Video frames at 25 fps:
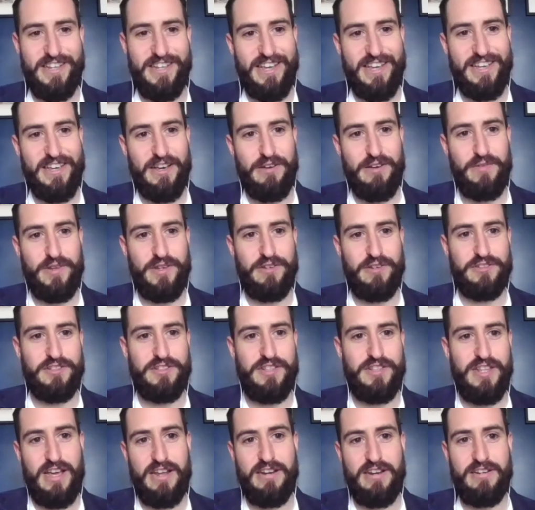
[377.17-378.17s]
yeah. We got
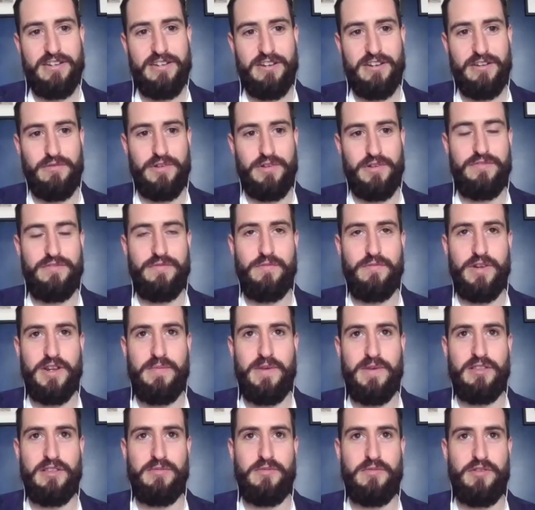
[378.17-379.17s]
to that, and you know, when you
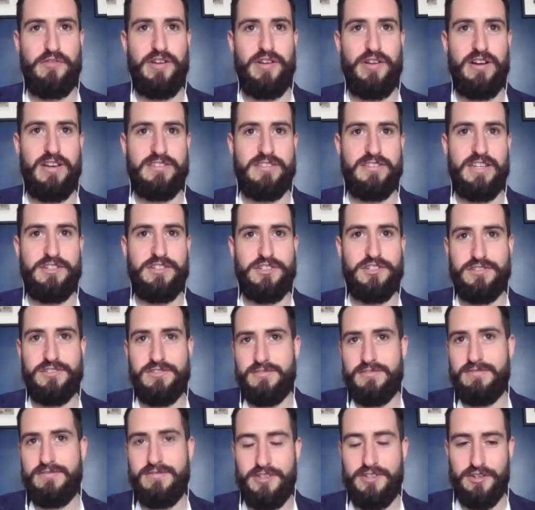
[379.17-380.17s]
meet them, you realise they're just,
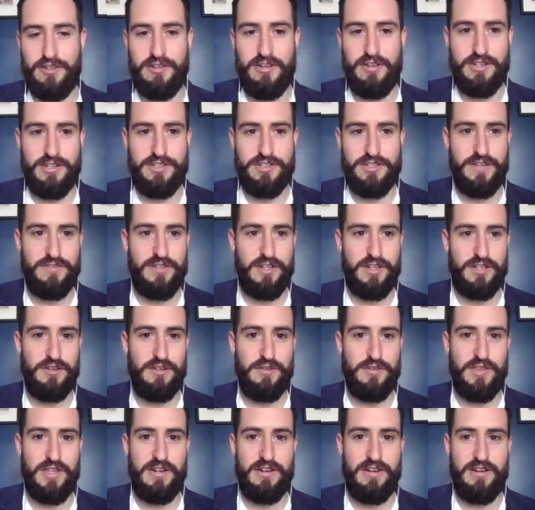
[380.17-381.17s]
you know, like chefs like
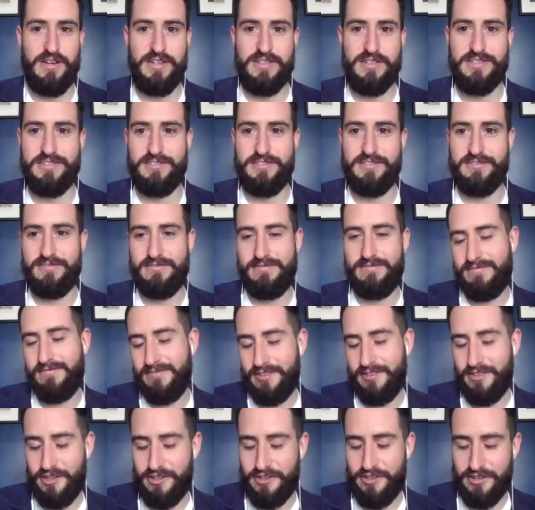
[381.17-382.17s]
you, and they're nice, and
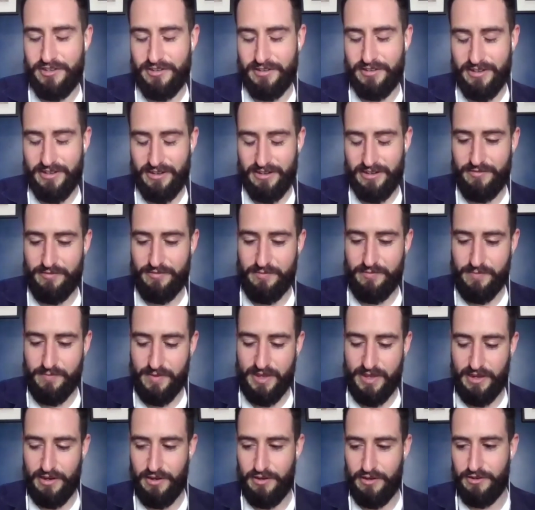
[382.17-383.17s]
you can kind of
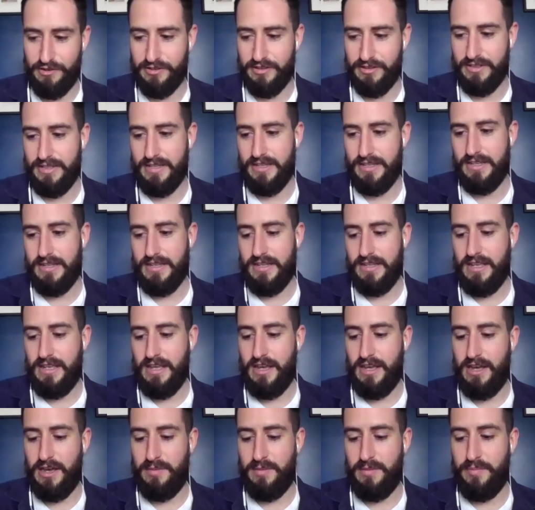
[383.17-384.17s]
get along.
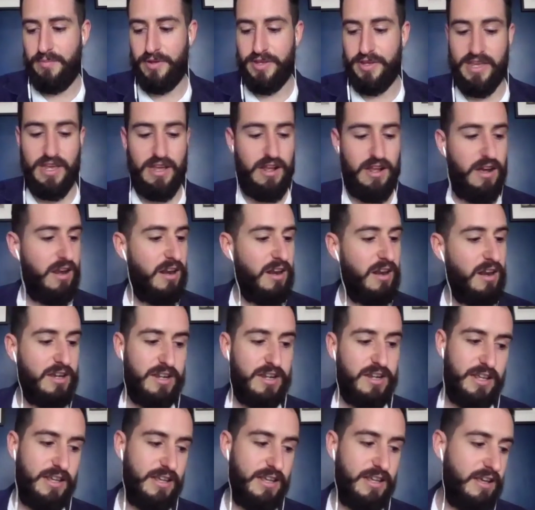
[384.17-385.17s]
But yeah,
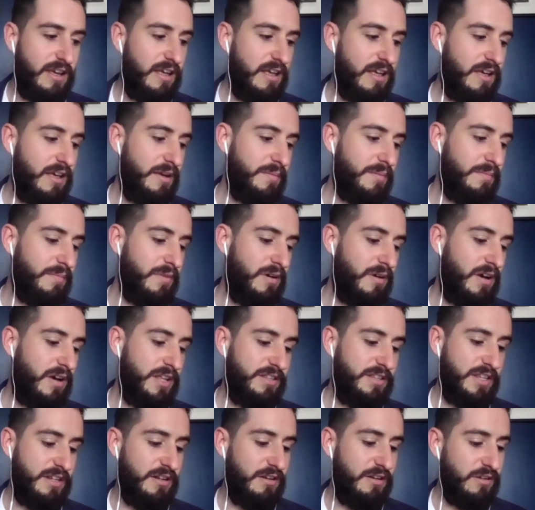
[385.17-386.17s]
luckily, I
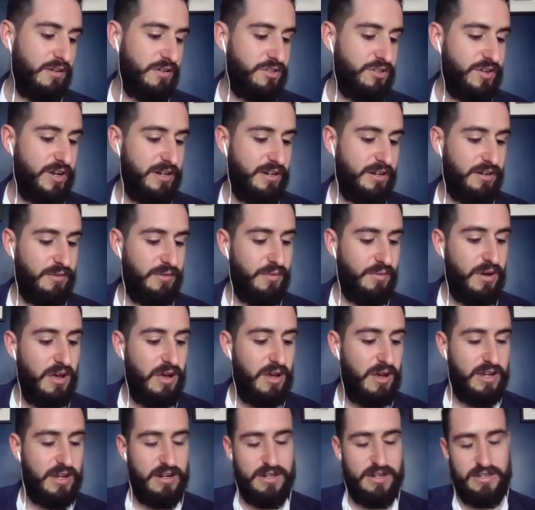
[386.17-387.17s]
did a lot of training at
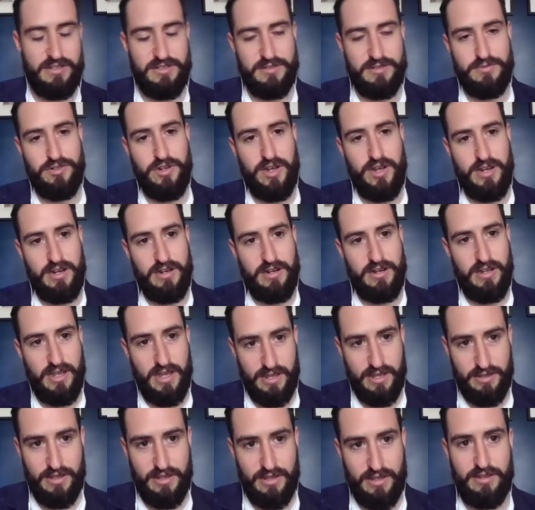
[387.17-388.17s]
work, and I did some training
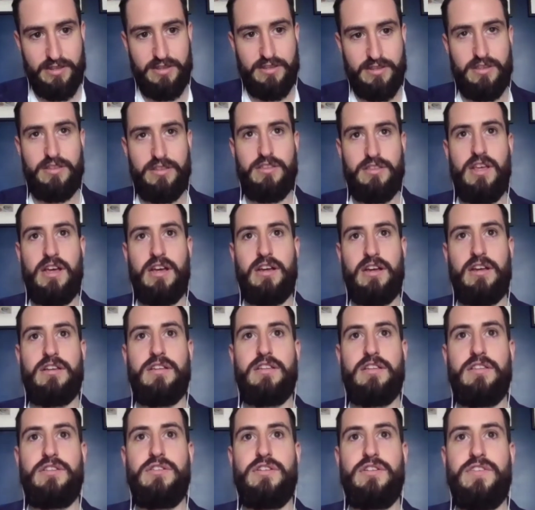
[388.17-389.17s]
at the
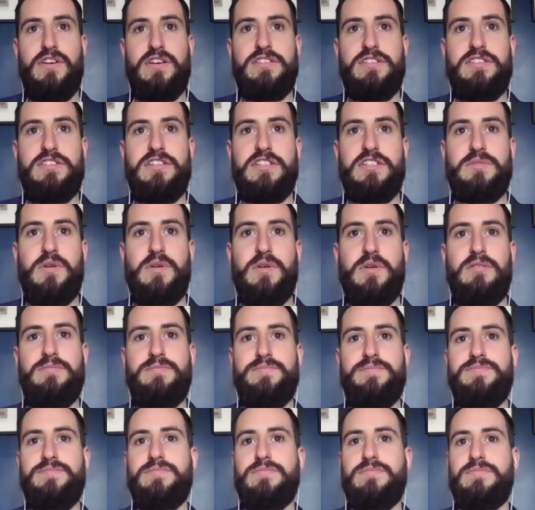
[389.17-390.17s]
university as well.